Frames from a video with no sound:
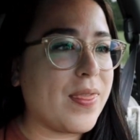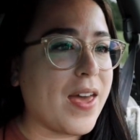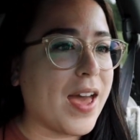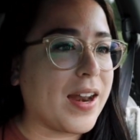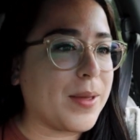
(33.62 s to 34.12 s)

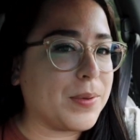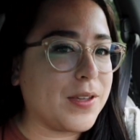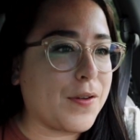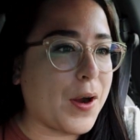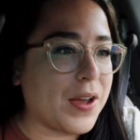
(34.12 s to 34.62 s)
that I
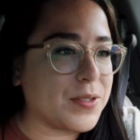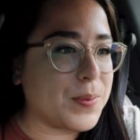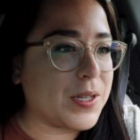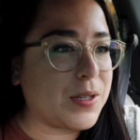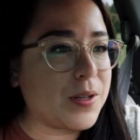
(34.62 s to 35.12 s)
believe her
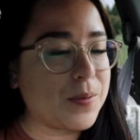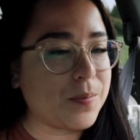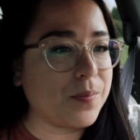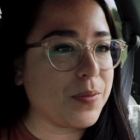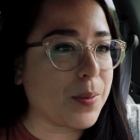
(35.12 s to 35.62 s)
husband
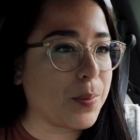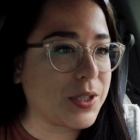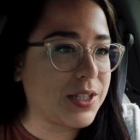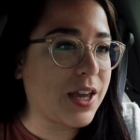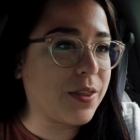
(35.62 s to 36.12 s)

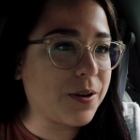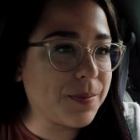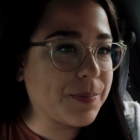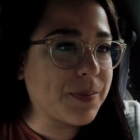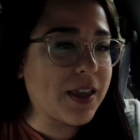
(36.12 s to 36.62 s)
put together
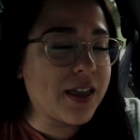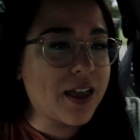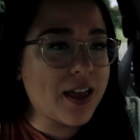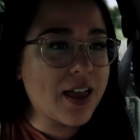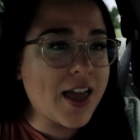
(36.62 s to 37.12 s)

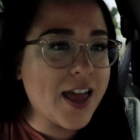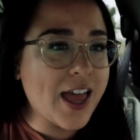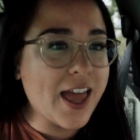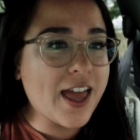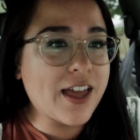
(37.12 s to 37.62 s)

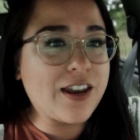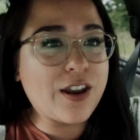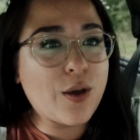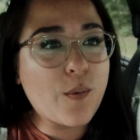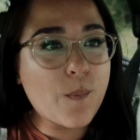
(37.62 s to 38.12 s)

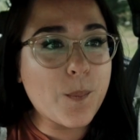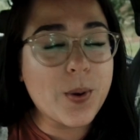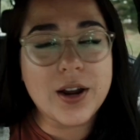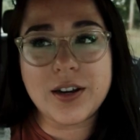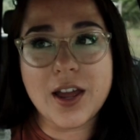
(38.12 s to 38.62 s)
and
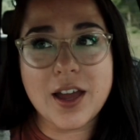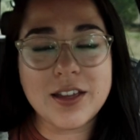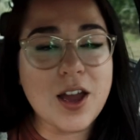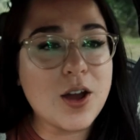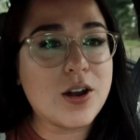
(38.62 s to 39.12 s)
Brad and
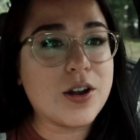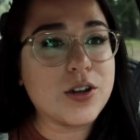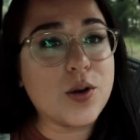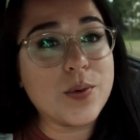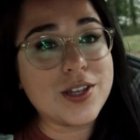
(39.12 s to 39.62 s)
I are
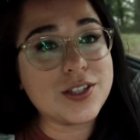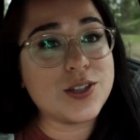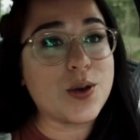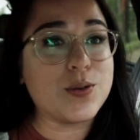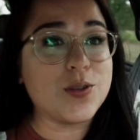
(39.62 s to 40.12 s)
going
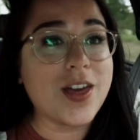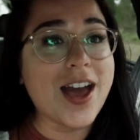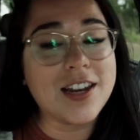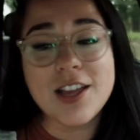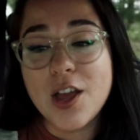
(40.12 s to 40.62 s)
to go do
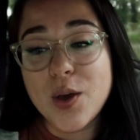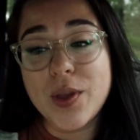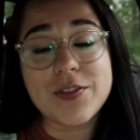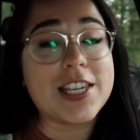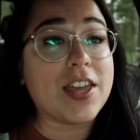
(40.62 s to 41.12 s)
that.
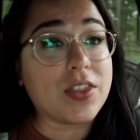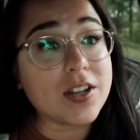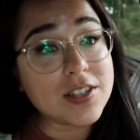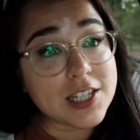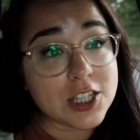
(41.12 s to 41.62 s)
We have to get
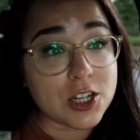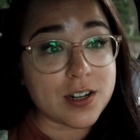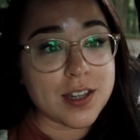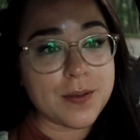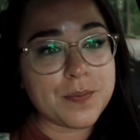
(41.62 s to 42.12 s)
there at
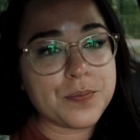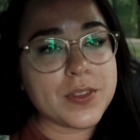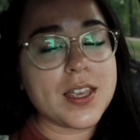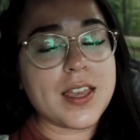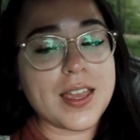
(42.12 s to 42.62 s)

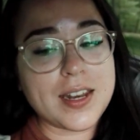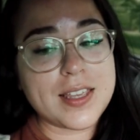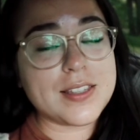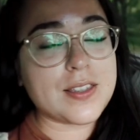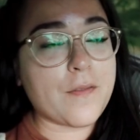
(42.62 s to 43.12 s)
6.30. It
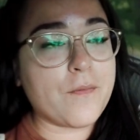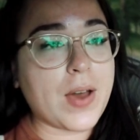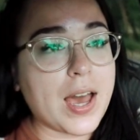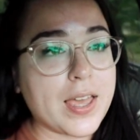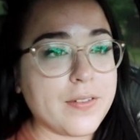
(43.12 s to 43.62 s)
is
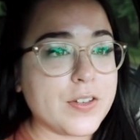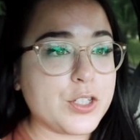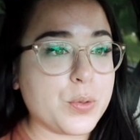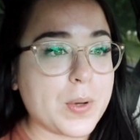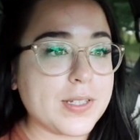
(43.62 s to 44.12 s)

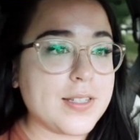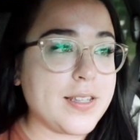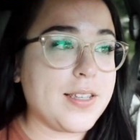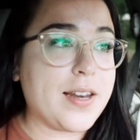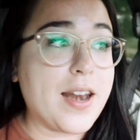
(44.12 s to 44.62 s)

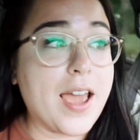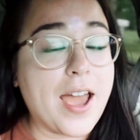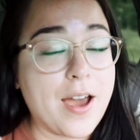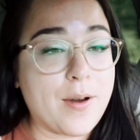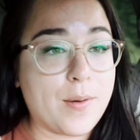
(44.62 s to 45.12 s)
5.20
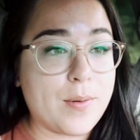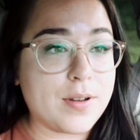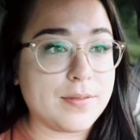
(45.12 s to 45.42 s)
now.